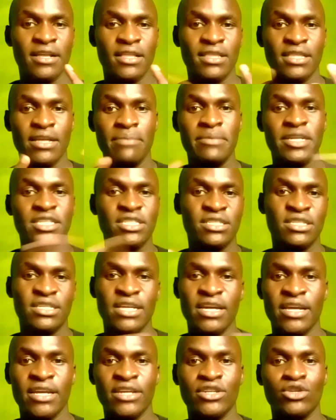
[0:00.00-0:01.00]
let me
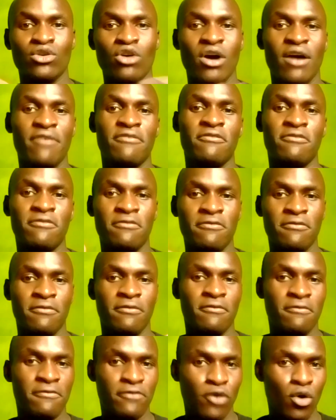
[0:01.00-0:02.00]
say, you have
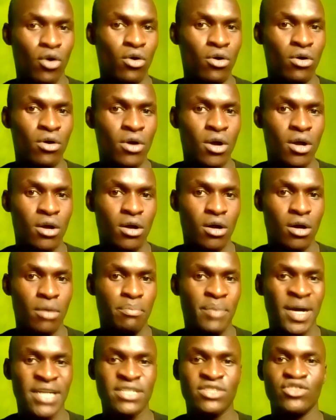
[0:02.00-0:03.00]
four
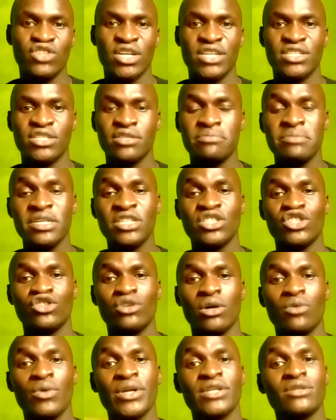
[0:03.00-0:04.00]
partners. It means
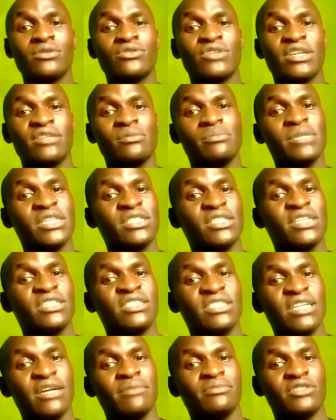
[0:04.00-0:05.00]
you're going to transmit the
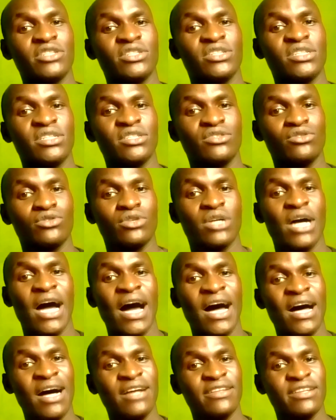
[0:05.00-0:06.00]
same disease to
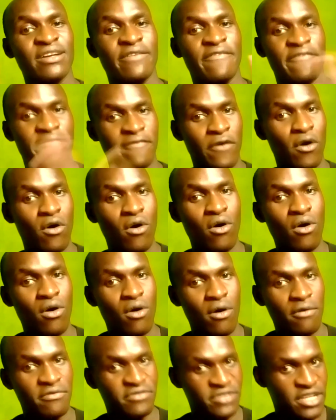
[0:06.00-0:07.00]
the other four
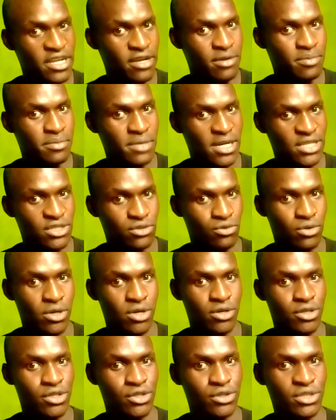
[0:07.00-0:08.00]
of them as
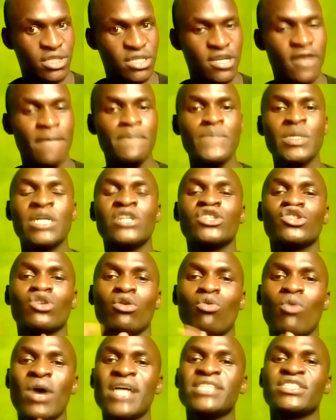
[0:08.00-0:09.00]
well. You see,
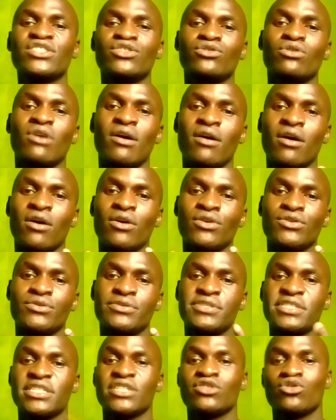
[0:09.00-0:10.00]
so once you
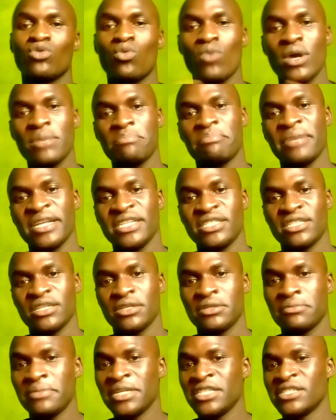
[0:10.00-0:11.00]
stick to one person,
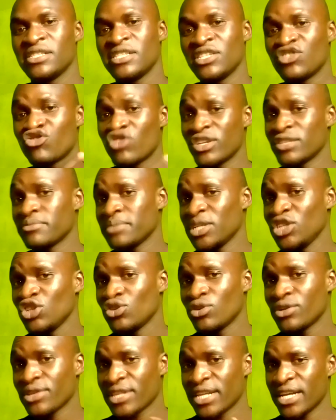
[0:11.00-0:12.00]
it means the
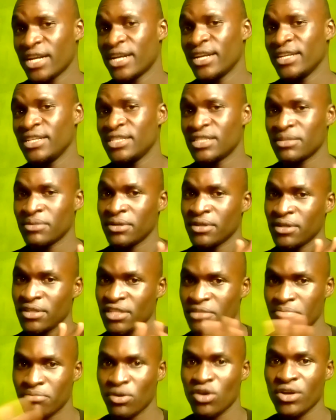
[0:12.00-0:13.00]
transmission there is
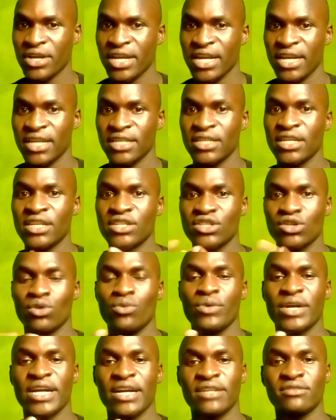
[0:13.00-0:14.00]
broken. So
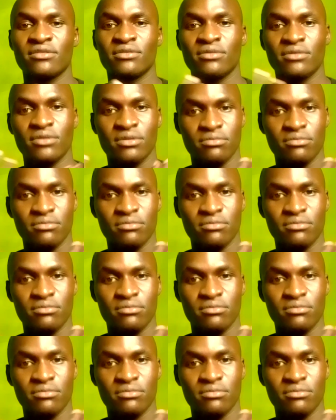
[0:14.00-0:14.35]
we can